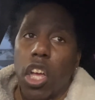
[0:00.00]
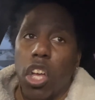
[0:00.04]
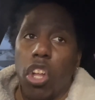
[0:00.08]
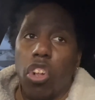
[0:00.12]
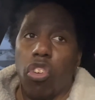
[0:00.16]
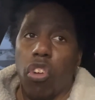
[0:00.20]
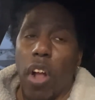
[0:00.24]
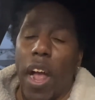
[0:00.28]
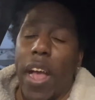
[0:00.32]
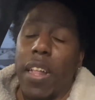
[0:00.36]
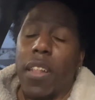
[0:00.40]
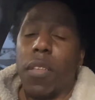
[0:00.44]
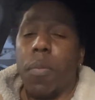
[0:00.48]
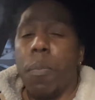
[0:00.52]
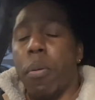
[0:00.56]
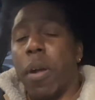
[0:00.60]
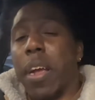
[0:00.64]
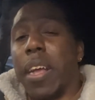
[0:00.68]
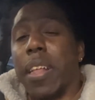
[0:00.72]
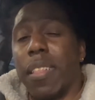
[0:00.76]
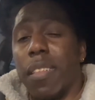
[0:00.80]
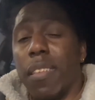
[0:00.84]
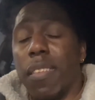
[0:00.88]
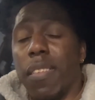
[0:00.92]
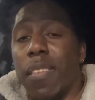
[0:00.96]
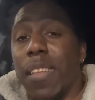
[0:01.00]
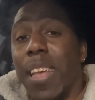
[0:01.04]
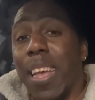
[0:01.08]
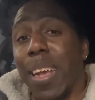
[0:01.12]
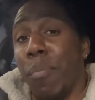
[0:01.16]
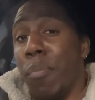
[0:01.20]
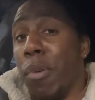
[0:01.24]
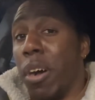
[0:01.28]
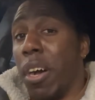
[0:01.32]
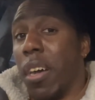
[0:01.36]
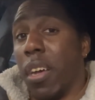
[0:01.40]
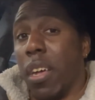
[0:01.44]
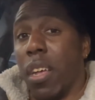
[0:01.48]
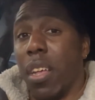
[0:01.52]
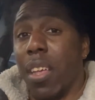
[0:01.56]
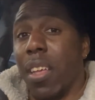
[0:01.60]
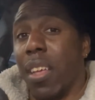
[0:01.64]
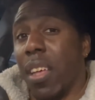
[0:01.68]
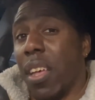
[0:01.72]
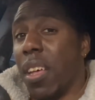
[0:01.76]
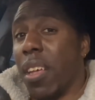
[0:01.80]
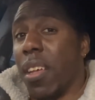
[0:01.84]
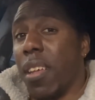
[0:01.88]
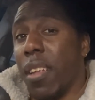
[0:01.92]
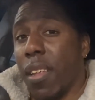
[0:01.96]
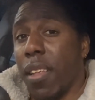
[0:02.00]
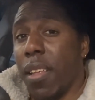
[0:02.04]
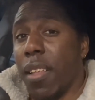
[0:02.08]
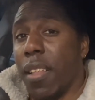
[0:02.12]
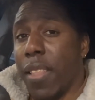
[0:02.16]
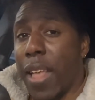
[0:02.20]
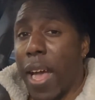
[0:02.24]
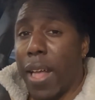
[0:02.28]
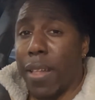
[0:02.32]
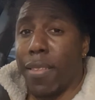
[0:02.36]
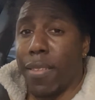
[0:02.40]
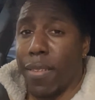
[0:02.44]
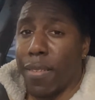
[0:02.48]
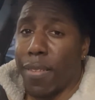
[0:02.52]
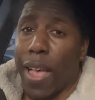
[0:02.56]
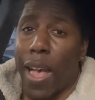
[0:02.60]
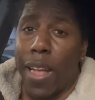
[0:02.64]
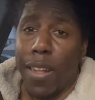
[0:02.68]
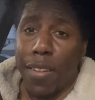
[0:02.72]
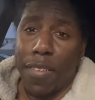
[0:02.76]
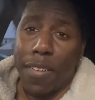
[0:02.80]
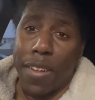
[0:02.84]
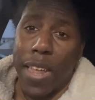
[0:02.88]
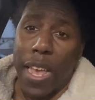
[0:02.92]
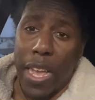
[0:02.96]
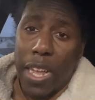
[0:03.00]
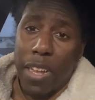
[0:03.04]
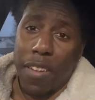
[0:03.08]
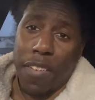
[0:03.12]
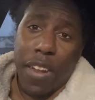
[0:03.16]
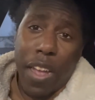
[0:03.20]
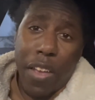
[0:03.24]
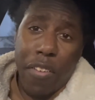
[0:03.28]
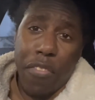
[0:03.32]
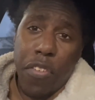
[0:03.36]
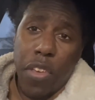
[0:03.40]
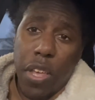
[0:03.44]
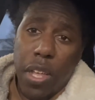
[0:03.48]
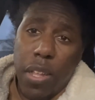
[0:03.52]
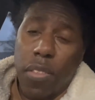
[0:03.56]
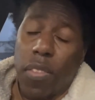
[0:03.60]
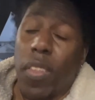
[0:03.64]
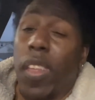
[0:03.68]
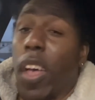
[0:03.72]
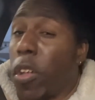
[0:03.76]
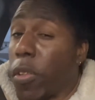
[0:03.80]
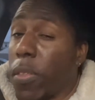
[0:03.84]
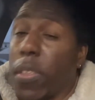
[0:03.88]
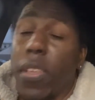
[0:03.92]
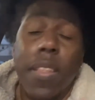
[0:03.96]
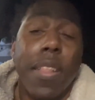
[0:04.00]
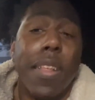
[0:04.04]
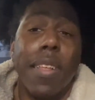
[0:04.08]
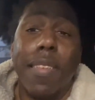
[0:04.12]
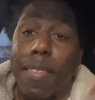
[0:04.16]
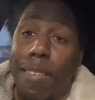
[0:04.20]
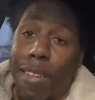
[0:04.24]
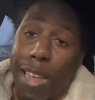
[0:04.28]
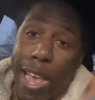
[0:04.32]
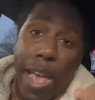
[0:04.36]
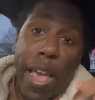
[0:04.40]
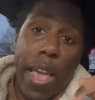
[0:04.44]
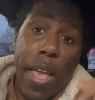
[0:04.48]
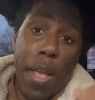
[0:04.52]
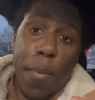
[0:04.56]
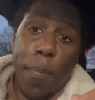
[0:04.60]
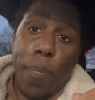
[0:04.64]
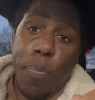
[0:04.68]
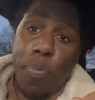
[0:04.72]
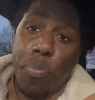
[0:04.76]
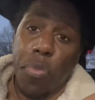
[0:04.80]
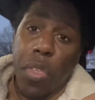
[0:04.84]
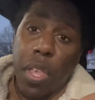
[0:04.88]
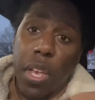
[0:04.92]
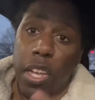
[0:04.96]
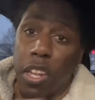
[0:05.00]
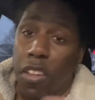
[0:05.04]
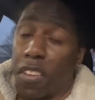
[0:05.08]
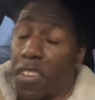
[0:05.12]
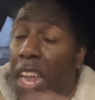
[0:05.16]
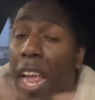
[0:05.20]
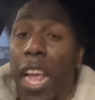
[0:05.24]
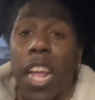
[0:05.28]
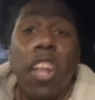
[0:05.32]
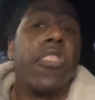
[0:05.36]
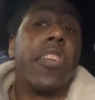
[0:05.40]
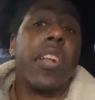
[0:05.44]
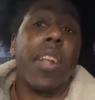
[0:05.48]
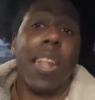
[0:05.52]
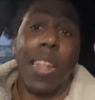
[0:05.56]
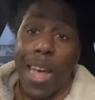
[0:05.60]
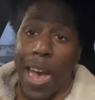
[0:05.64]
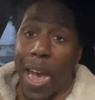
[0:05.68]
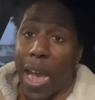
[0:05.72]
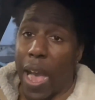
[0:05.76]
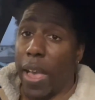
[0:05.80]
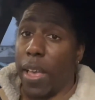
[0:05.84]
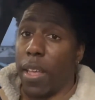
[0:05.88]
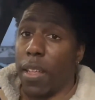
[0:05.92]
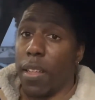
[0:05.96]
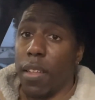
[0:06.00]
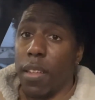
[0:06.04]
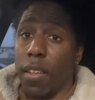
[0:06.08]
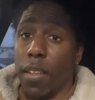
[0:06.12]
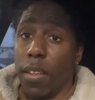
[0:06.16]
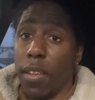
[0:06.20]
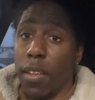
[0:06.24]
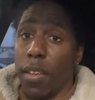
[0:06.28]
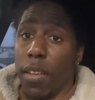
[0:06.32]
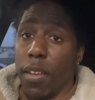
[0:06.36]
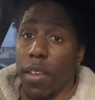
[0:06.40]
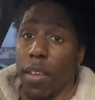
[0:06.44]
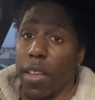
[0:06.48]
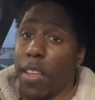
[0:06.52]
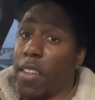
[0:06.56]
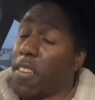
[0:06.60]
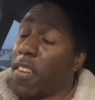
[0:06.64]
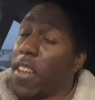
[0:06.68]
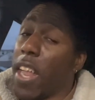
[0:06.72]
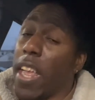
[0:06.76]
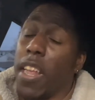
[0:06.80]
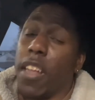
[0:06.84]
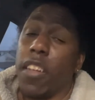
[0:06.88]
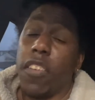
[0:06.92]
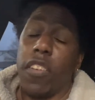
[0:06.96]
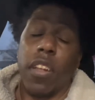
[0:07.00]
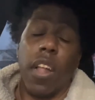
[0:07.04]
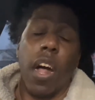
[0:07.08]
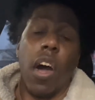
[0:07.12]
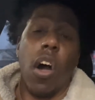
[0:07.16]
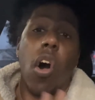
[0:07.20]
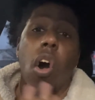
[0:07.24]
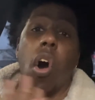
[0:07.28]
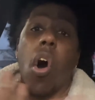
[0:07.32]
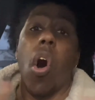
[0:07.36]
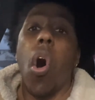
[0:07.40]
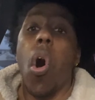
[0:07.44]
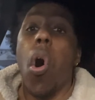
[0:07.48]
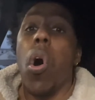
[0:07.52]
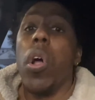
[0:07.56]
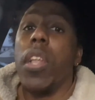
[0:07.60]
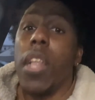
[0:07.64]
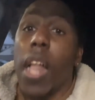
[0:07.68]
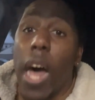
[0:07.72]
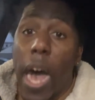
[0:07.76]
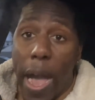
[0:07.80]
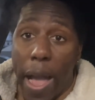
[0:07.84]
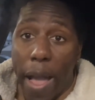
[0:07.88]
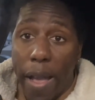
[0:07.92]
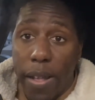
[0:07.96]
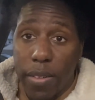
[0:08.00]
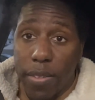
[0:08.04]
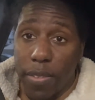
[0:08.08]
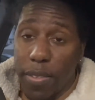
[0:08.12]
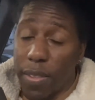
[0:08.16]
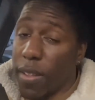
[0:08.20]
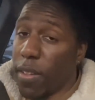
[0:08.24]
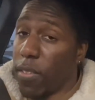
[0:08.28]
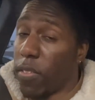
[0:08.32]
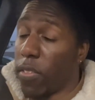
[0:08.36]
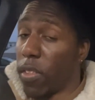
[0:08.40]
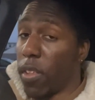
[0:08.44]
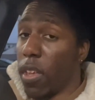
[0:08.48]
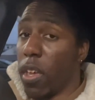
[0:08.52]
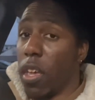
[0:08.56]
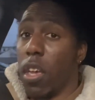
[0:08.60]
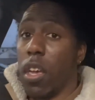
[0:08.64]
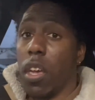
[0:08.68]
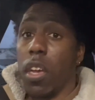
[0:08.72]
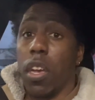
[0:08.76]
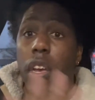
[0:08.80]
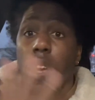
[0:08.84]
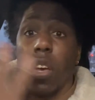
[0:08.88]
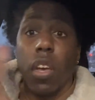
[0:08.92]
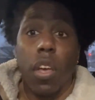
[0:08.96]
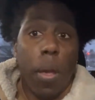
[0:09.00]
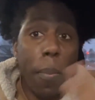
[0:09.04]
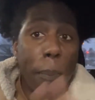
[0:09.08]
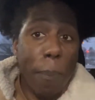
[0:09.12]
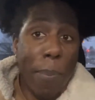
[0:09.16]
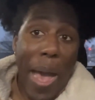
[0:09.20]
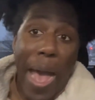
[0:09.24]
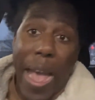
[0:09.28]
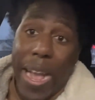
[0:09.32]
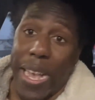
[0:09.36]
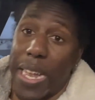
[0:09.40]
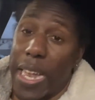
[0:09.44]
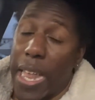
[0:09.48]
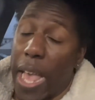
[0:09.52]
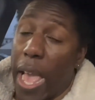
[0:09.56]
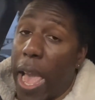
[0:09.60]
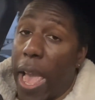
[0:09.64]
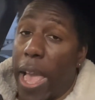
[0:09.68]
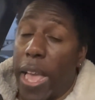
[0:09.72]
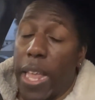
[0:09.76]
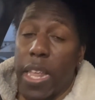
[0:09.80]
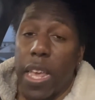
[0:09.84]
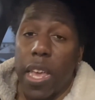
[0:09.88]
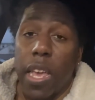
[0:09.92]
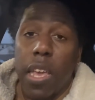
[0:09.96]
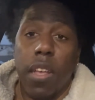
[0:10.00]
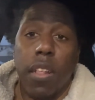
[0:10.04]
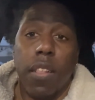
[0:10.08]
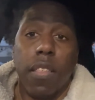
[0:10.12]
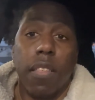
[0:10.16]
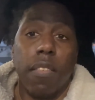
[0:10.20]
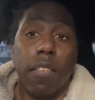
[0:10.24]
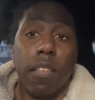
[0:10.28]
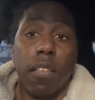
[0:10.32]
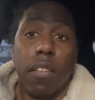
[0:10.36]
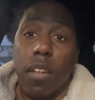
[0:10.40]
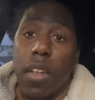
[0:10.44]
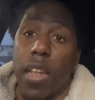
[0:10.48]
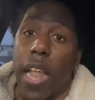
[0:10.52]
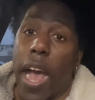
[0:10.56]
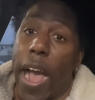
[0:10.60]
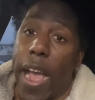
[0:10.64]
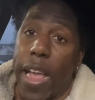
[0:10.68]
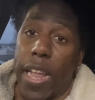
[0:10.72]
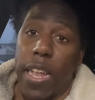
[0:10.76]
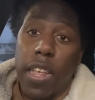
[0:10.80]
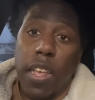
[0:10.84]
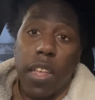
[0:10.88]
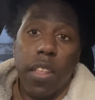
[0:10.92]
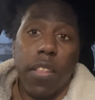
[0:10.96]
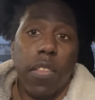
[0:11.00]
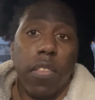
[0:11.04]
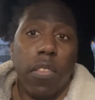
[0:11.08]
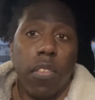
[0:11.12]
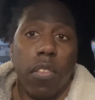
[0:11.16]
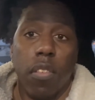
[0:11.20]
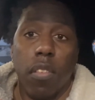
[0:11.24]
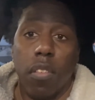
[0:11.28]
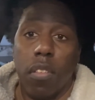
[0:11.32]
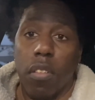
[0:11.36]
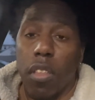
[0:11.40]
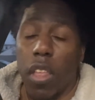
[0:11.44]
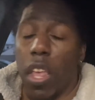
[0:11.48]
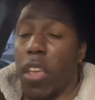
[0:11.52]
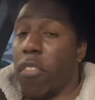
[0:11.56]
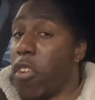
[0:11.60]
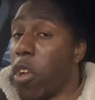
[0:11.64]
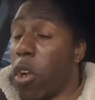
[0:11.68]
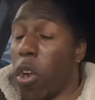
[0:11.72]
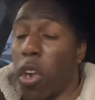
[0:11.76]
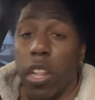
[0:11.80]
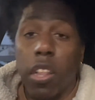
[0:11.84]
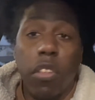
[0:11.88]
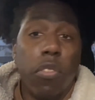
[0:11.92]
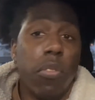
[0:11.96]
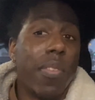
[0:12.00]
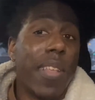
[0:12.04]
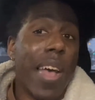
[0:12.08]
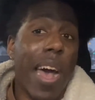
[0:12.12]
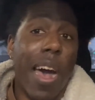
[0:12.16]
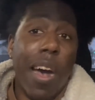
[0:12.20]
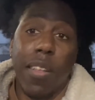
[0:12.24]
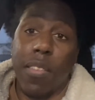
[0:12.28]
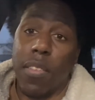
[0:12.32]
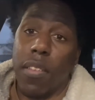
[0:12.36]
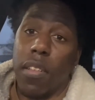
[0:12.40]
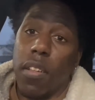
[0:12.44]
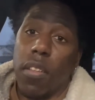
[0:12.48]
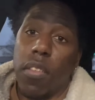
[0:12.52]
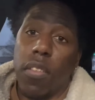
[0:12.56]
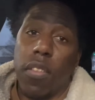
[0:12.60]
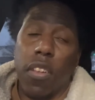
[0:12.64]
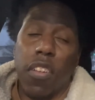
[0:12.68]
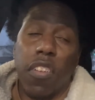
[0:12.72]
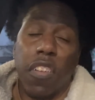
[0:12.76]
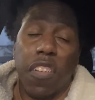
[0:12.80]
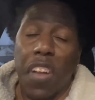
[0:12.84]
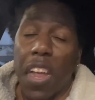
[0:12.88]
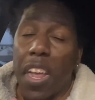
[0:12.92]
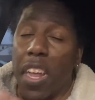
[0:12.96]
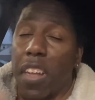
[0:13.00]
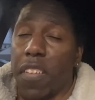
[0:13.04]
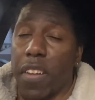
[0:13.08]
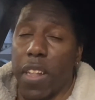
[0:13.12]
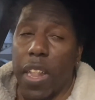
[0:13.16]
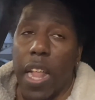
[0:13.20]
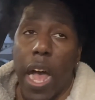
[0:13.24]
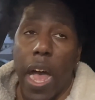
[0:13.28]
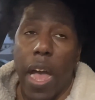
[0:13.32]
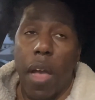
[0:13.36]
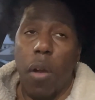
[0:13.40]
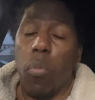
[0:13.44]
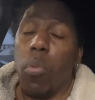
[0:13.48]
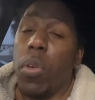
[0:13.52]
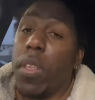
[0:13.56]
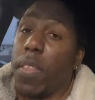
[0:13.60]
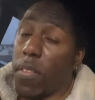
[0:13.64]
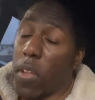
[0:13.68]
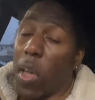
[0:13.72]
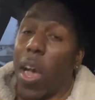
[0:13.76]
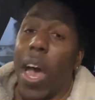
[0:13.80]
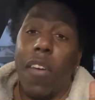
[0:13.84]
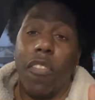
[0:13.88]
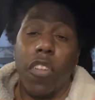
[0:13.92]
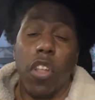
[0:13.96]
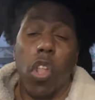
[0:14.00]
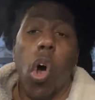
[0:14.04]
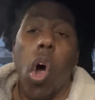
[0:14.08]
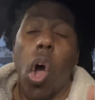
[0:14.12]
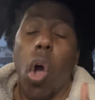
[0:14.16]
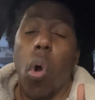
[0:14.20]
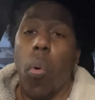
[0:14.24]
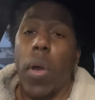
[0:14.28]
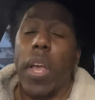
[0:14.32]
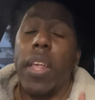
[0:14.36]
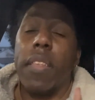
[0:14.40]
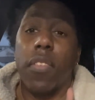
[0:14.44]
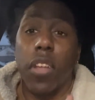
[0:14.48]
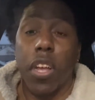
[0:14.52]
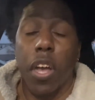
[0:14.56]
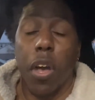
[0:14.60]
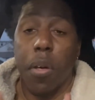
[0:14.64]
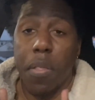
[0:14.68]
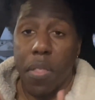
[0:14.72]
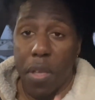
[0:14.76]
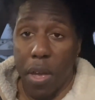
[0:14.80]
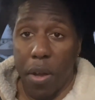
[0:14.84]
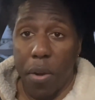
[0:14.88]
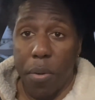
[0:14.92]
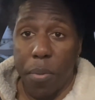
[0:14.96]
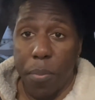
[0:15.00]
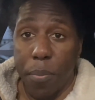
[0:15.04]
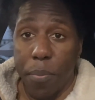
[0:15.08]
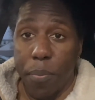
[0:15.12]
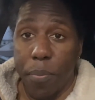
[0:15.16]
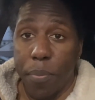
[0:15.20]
Trying to break the stigma that's attached to HIV. Still to this day, it's changed a lot. It's changed a whole lot since back in the 80s, 90s, even early 2000s. It's changed a lot. We still have a long ways to go though.